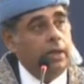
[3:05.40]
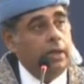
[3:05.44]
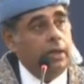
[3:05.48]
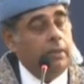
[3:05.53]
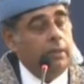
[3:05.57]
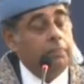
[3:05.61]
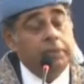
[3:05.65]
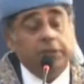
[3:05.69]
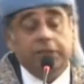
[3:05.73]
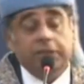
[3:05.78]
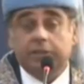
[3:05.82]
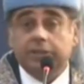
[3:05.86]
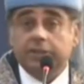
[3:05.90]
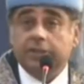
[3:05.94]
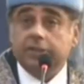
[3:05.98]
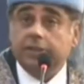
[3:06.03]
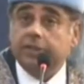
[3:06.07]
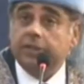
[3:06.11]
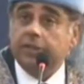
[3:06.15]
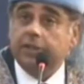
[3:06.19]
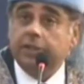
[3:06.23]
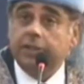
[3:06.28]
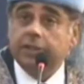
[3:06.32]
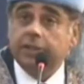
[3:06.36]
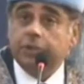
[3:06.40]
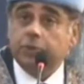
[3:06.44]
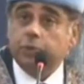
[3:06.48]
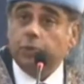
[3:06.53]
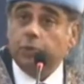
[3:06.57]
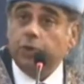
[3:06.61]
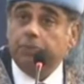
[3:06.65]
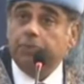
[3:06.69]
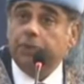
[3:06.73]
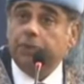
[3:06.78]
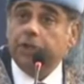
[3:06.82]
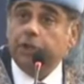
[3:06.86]
But it's
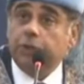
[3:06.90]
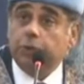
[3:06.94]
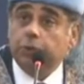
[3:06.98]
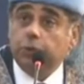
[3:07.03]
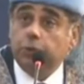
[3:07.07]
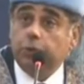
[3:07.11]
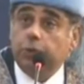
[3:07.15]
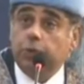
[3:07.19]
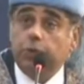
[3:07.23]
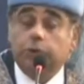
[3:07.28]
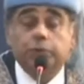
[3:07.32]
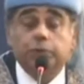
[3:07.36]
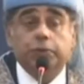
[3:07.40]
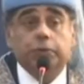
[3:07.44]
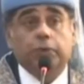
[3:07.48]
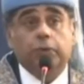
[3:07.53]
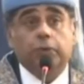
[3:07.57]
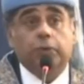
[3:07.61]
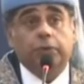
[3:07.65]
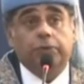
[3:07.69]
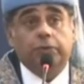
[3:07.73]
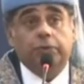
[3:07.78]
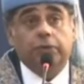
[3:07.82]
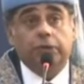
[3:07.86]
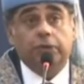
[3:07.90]
going to be you who's going to